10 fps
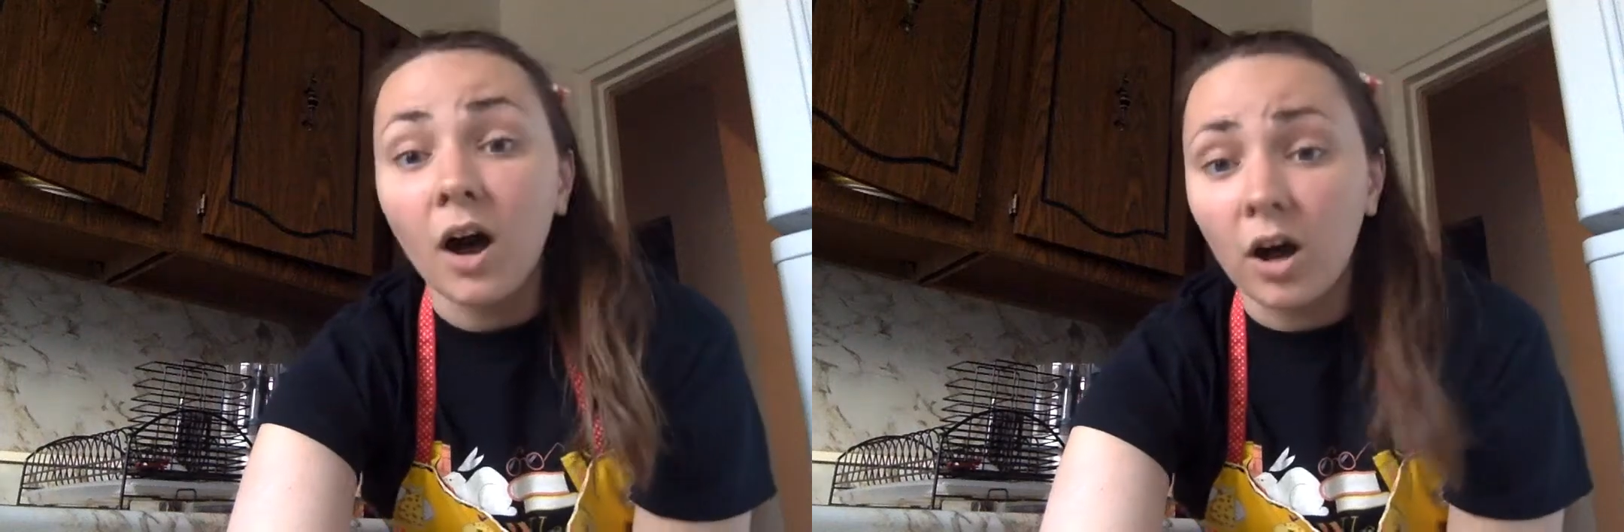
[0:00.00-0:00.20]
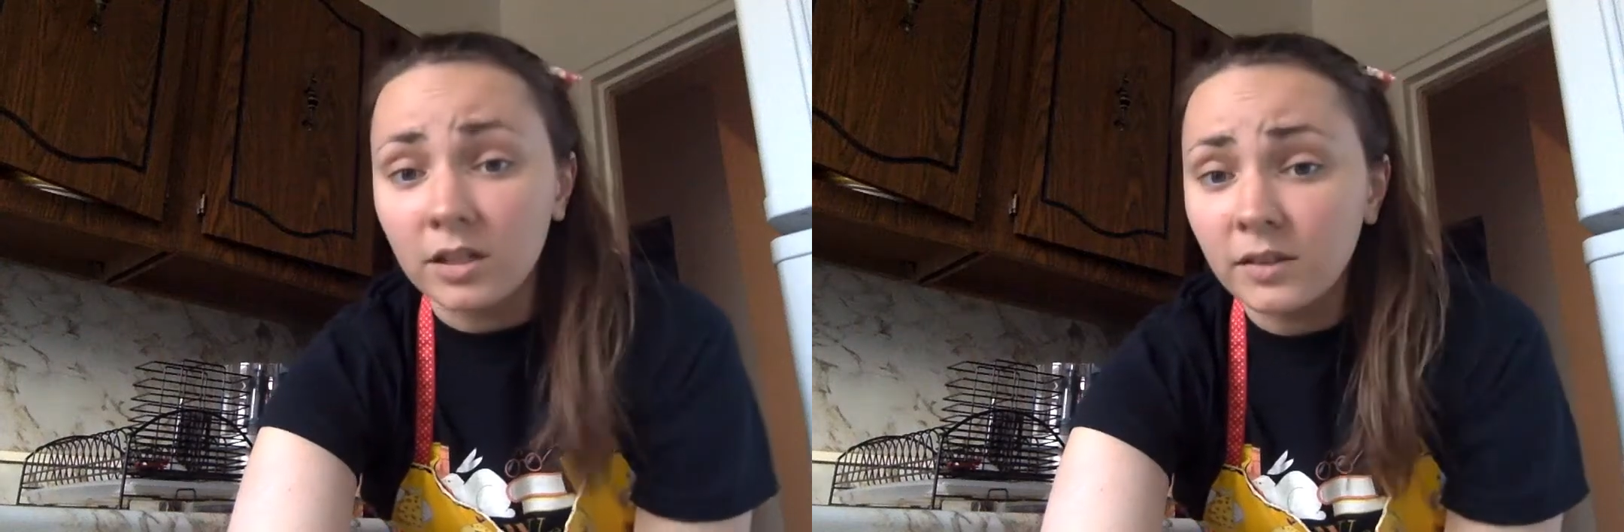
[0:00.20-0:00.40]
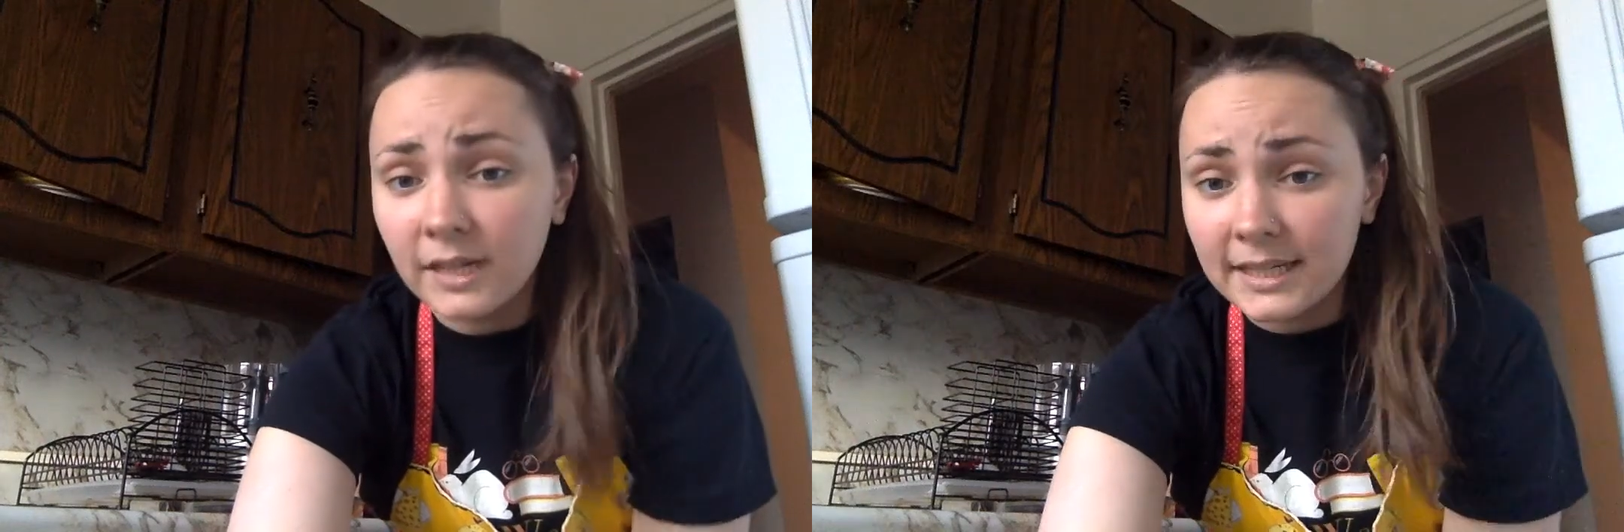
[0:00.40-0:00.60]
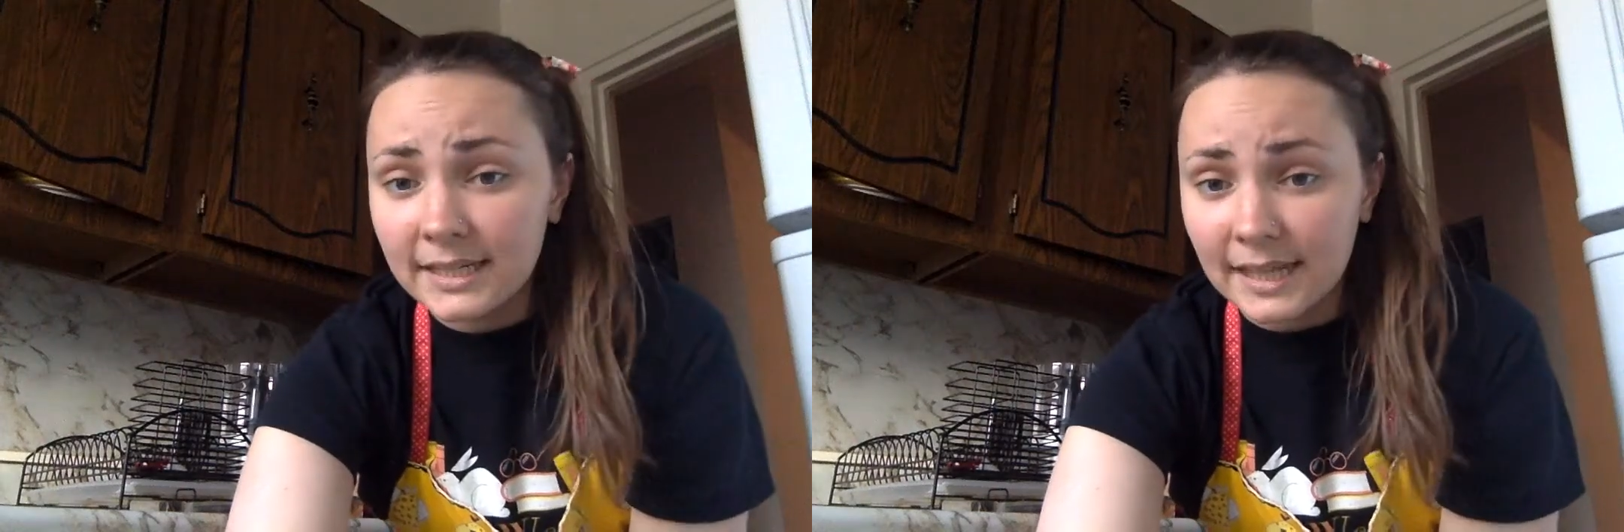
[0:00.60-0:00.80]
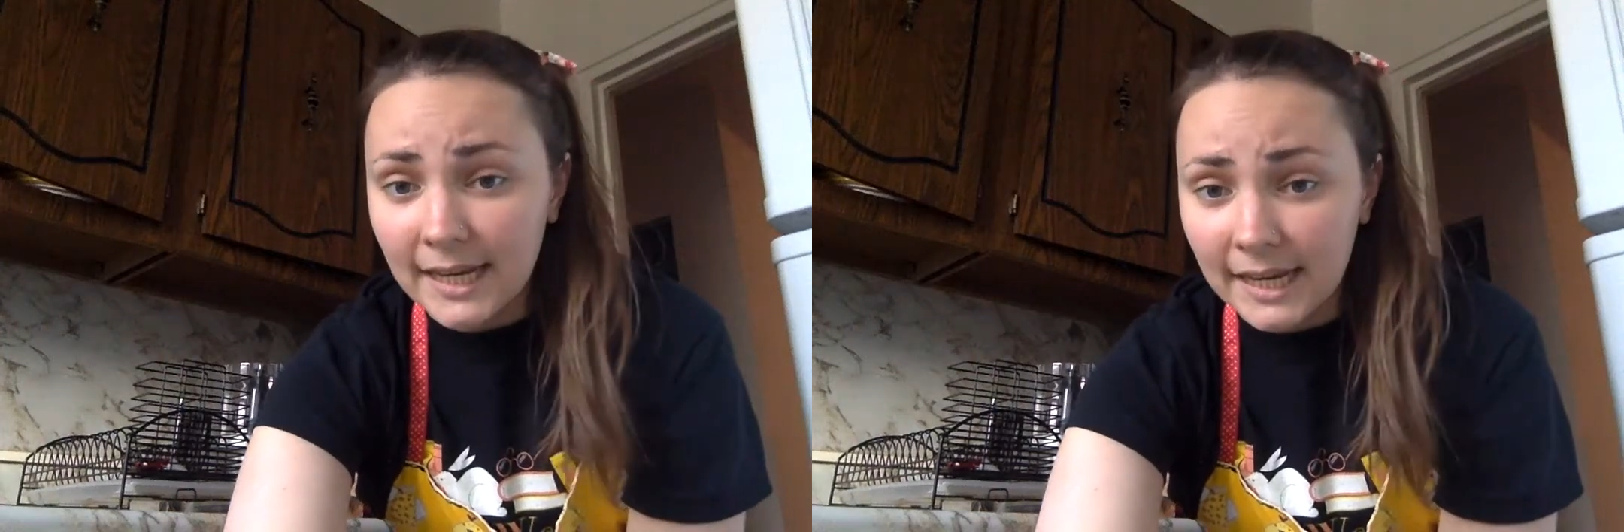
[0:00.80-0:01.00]
All you need
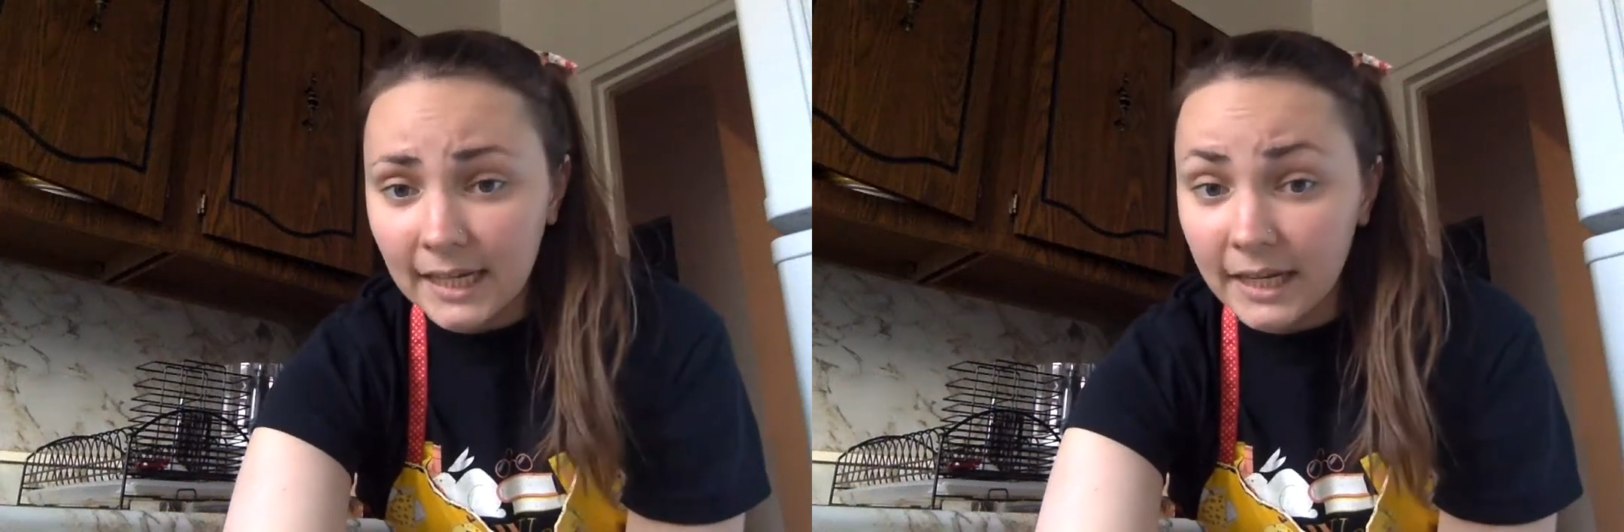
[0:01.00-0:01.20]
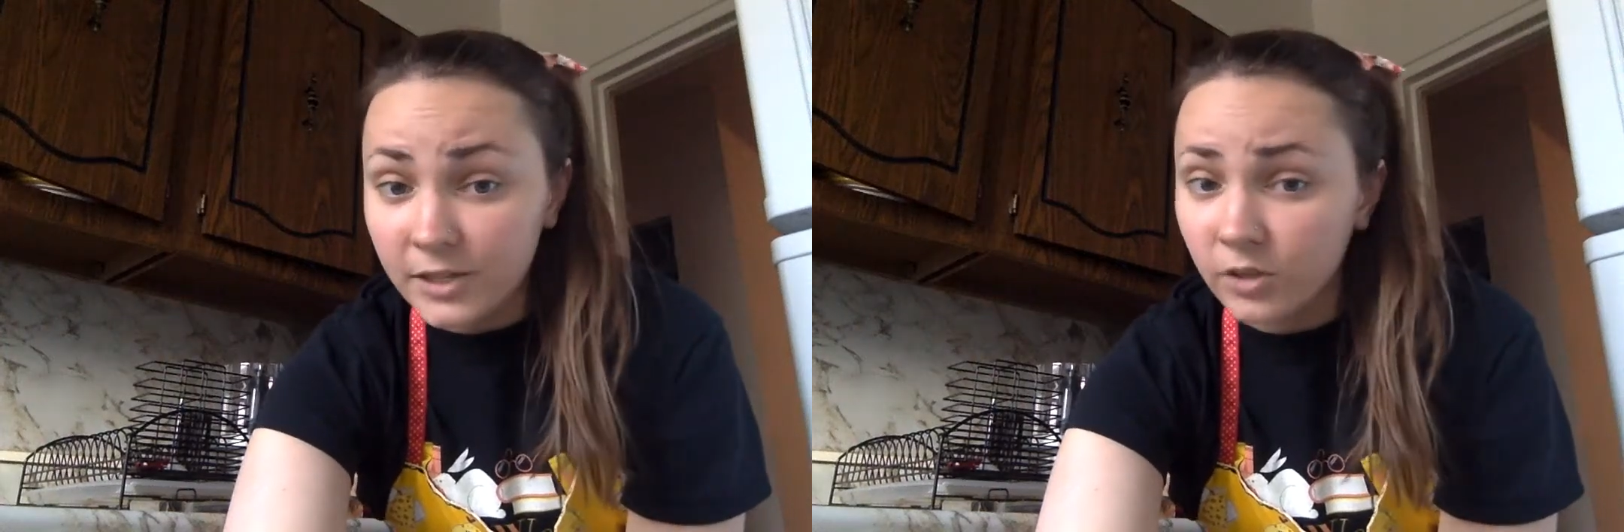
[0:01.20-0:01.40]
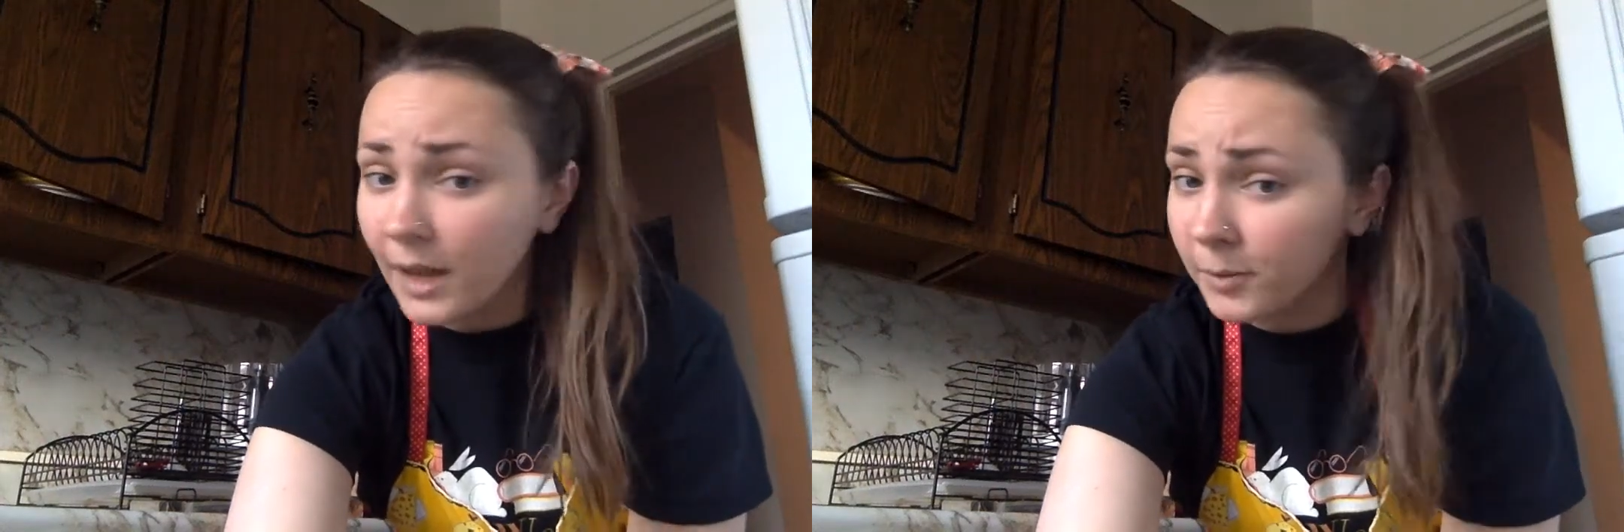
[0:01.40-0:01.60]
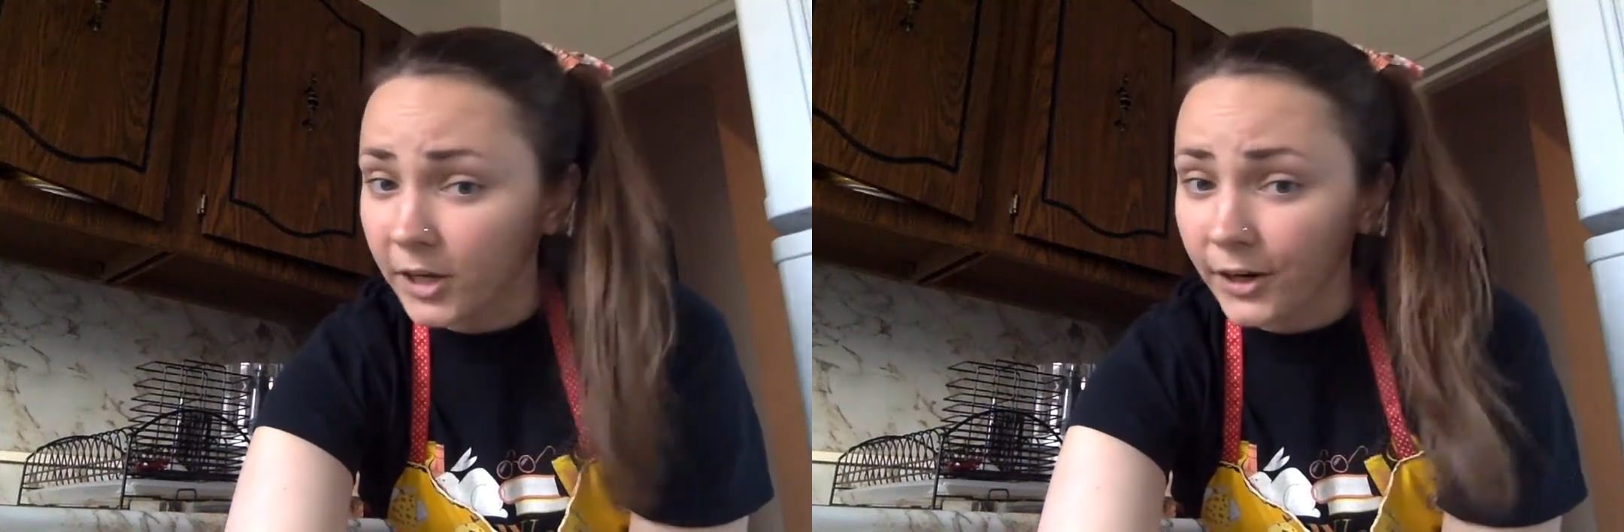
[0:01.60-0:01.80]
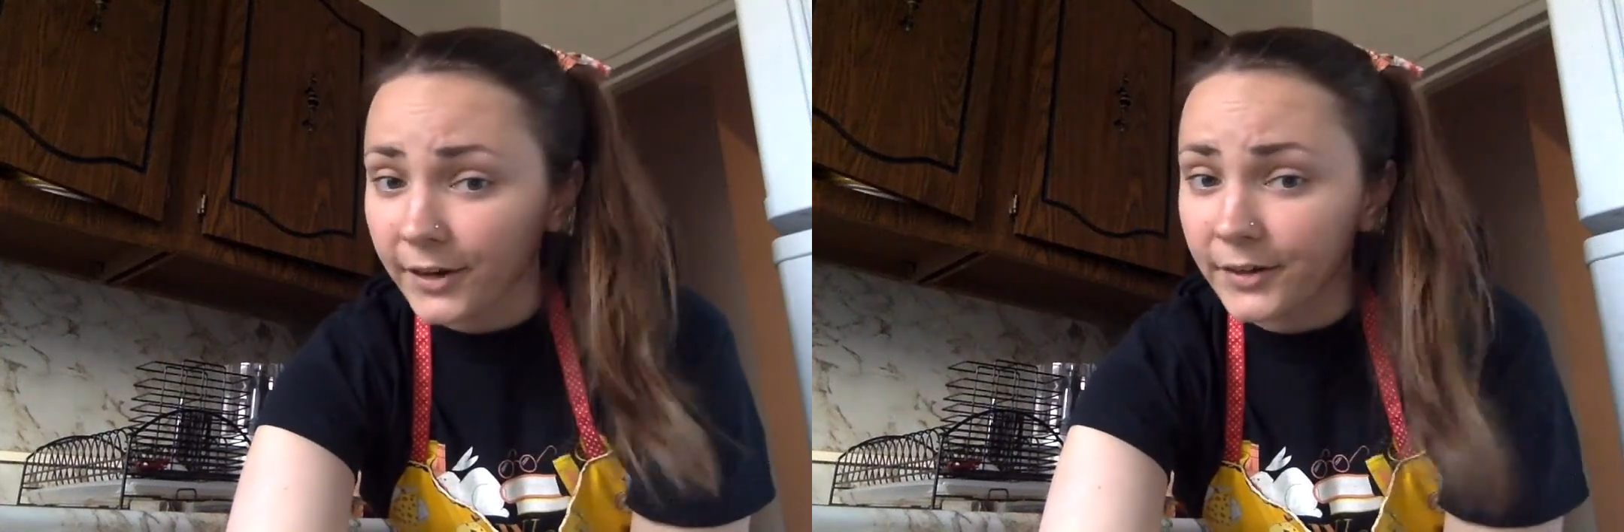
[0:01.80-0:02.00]
to sign in is your
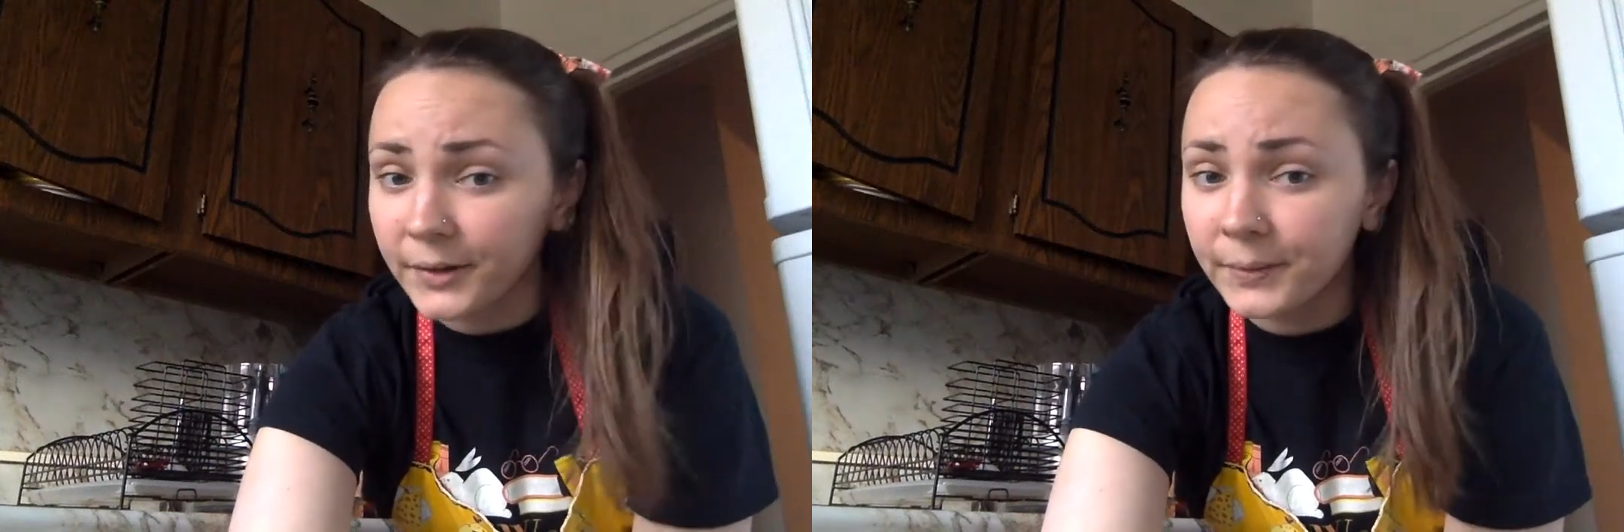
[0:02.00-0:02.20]
library card.